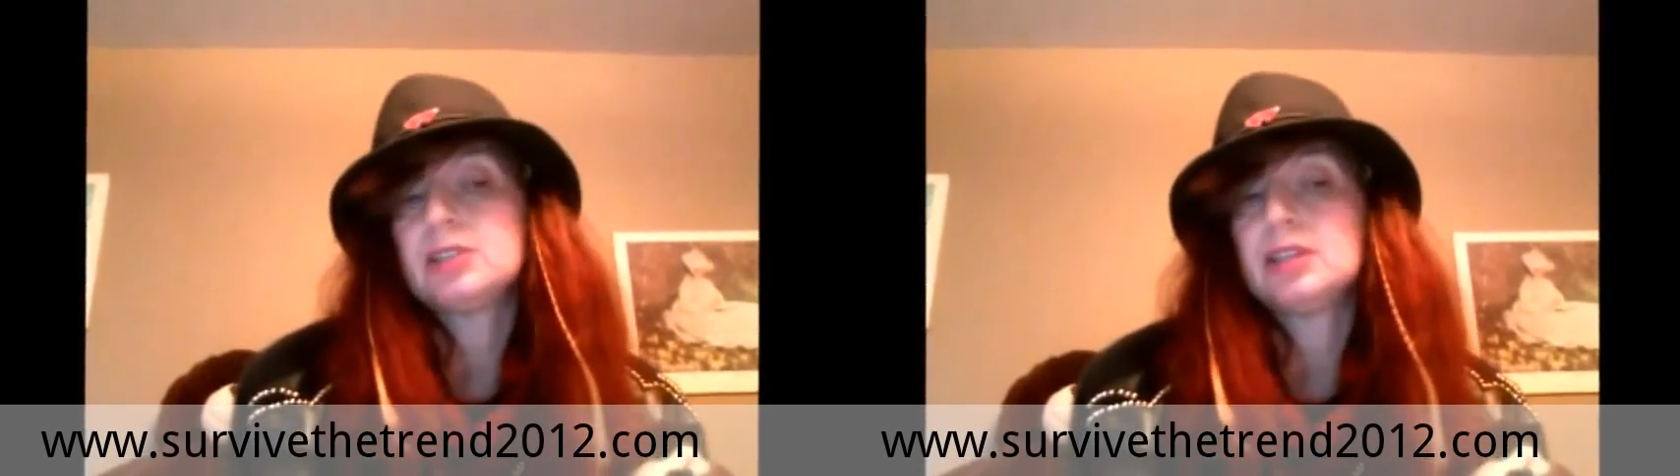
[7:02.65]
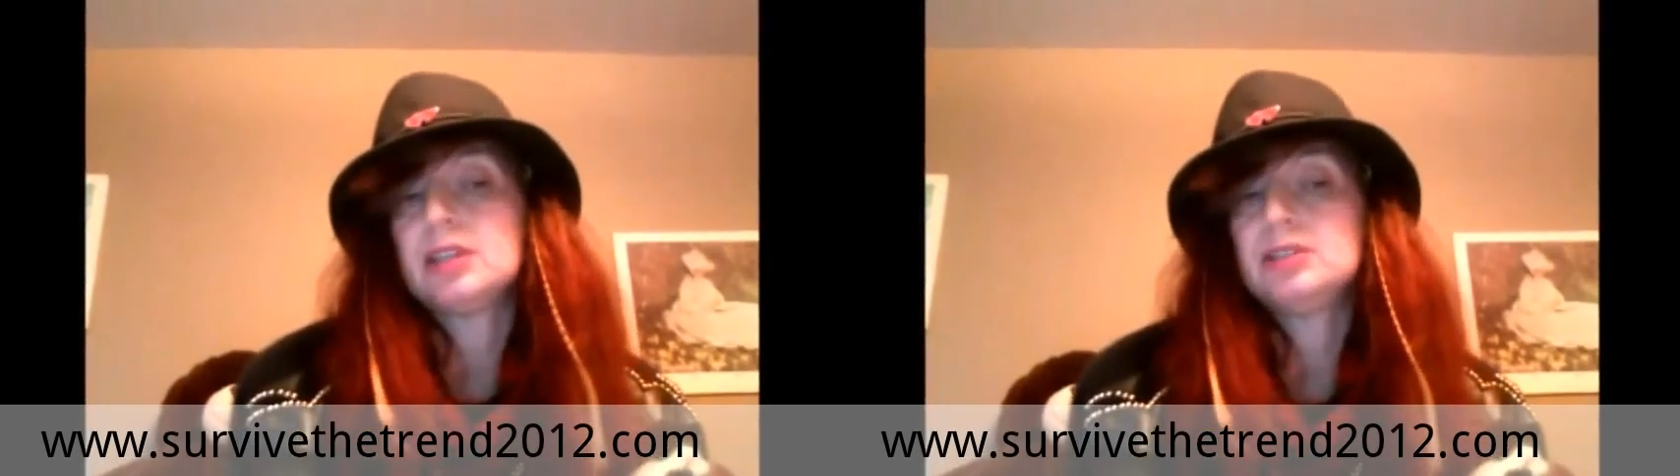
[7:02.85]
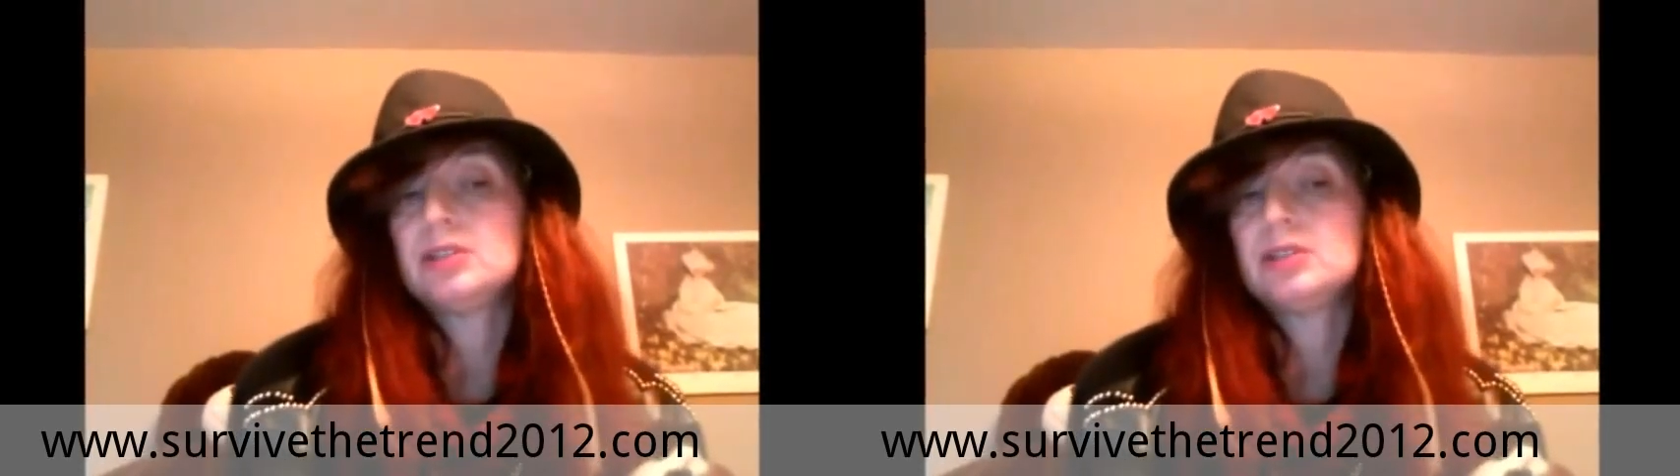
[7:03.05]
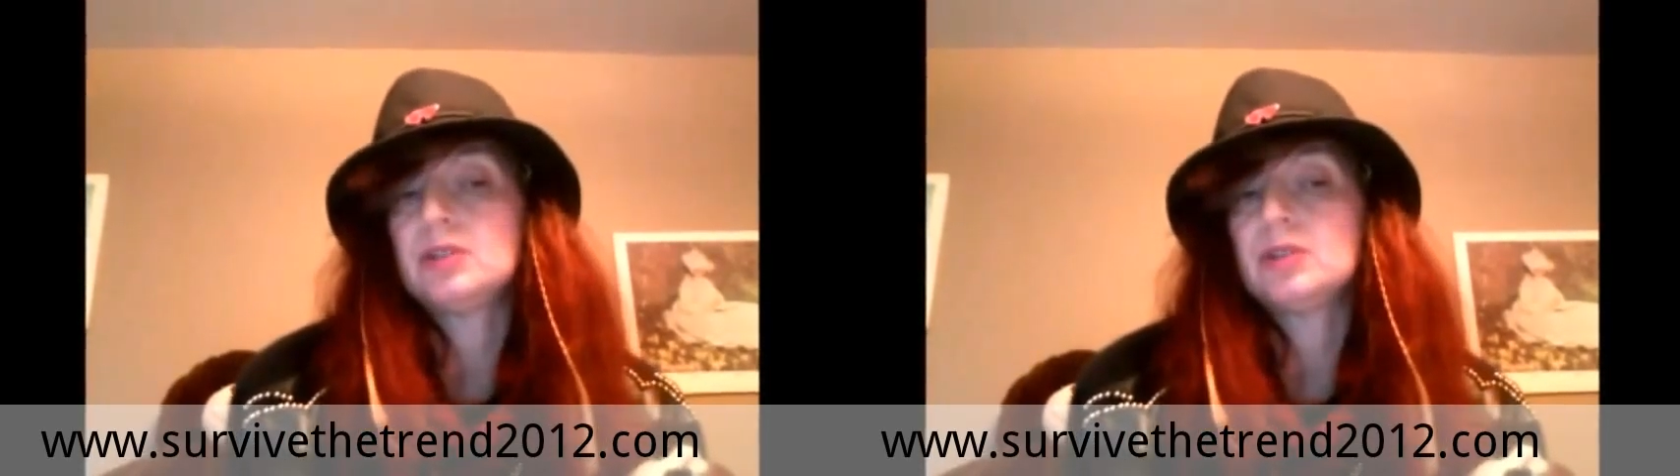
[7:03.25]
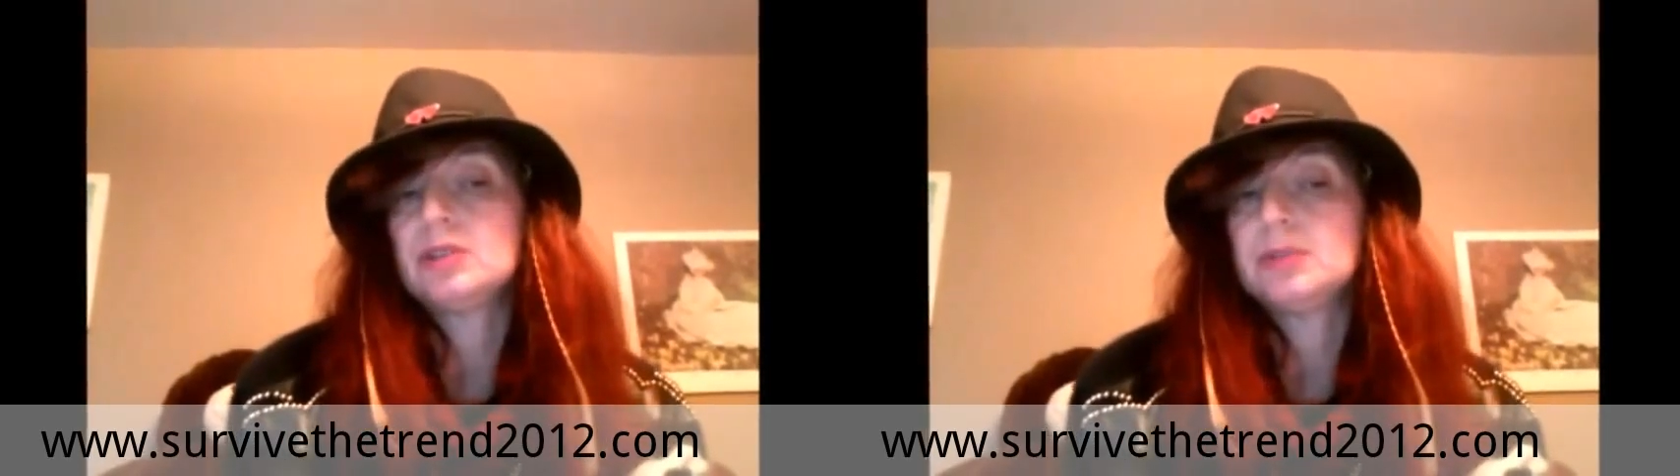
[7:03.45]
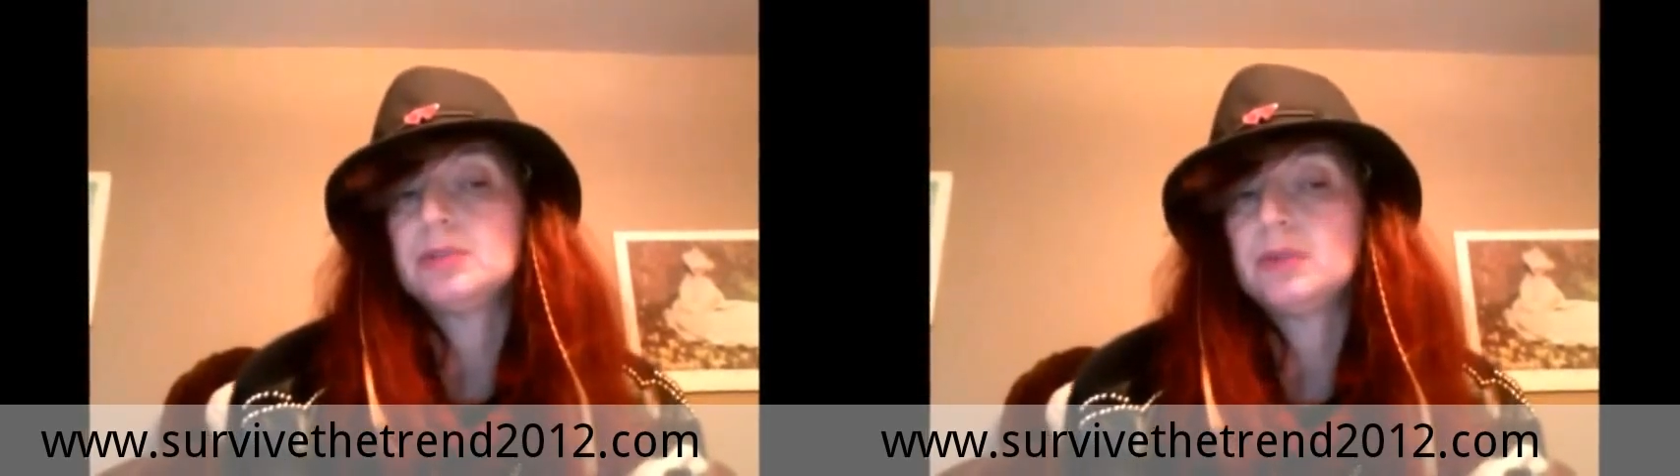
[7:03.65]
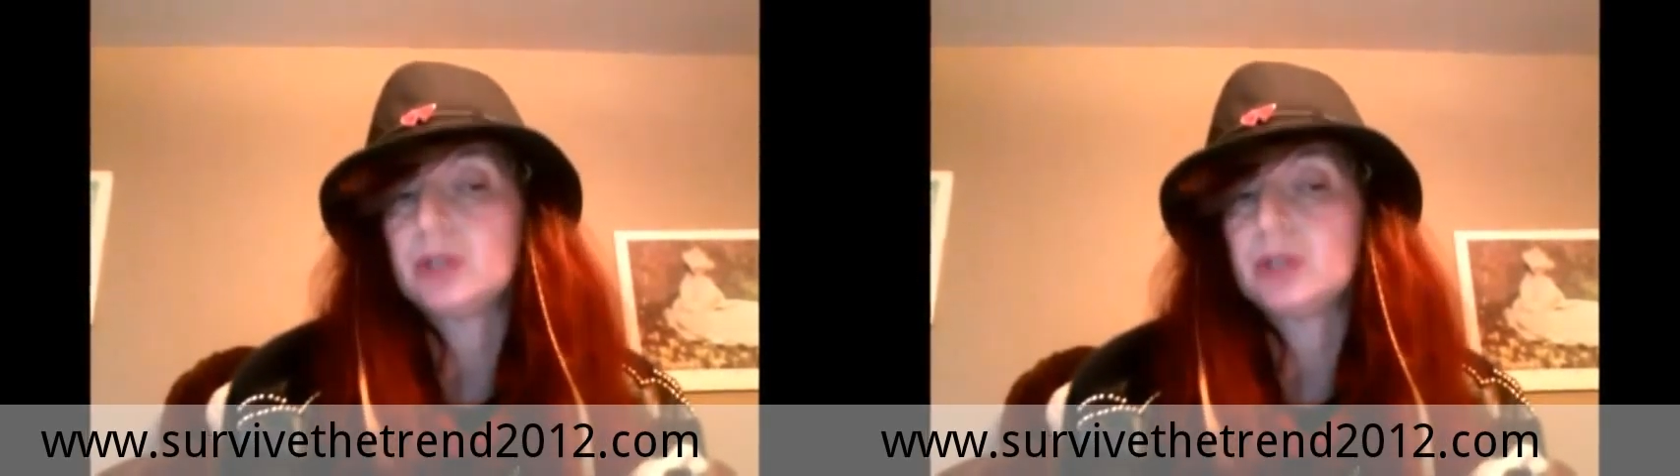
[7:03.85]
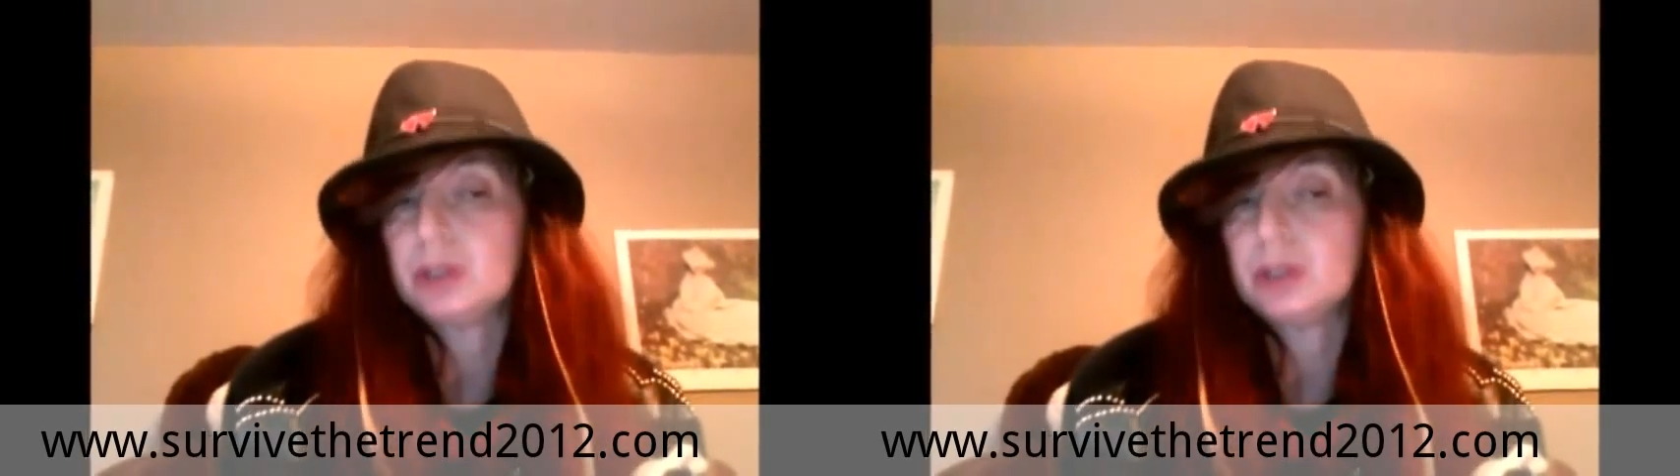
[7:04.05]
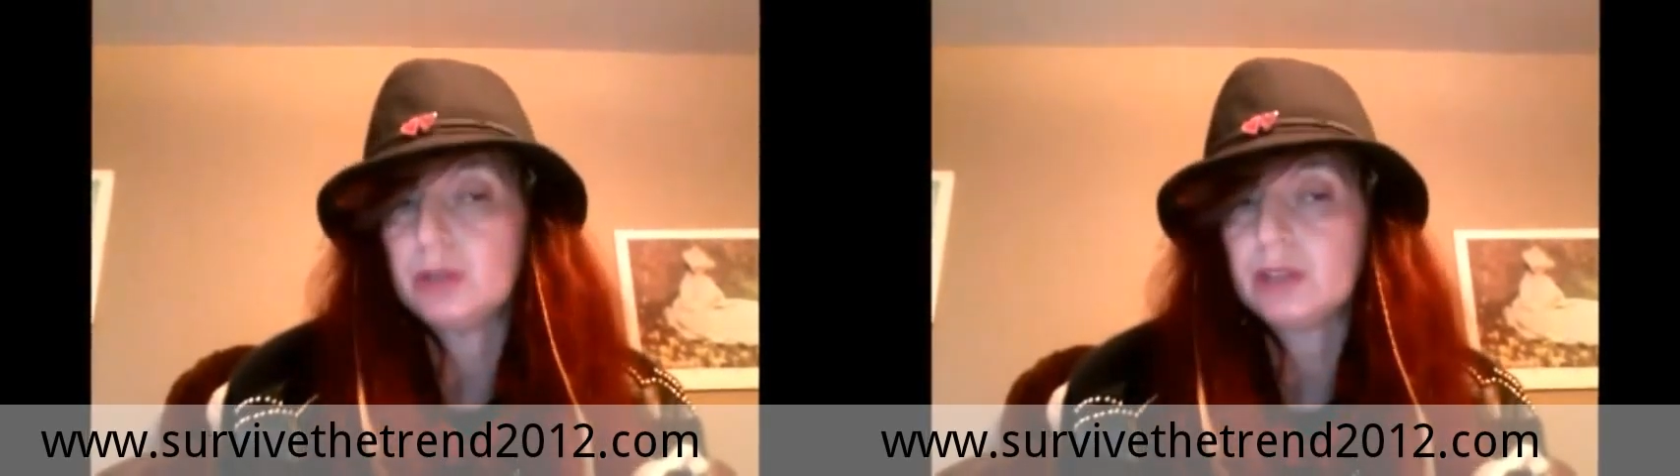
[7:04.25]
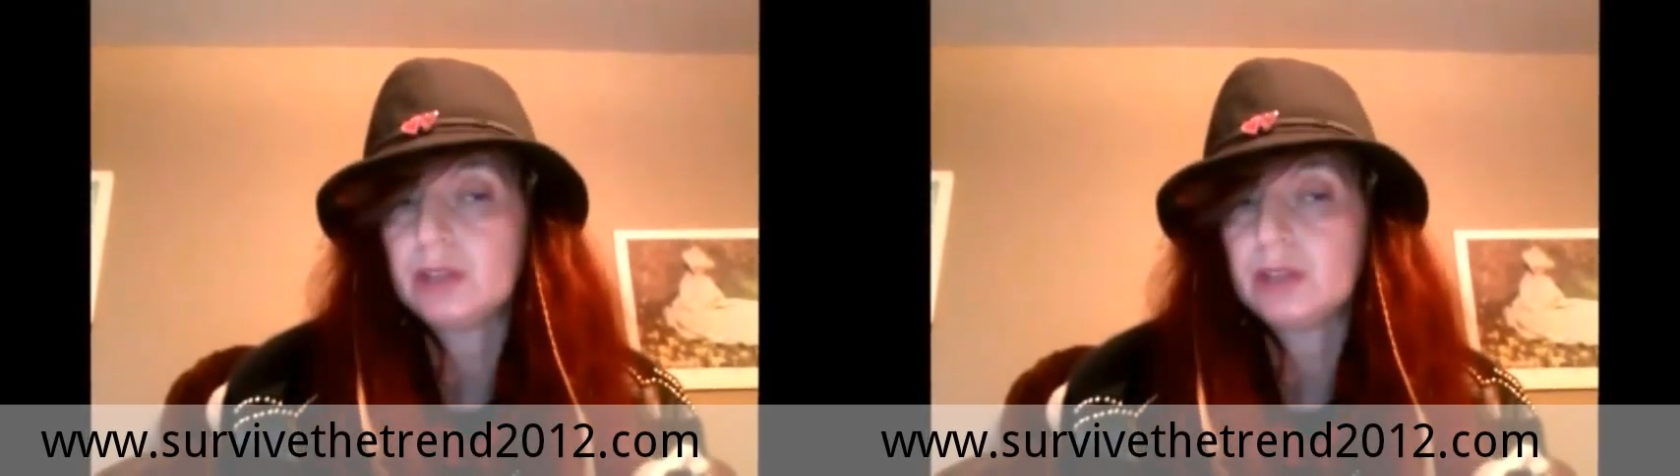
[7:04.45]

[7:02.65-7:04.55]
you're going to be working with,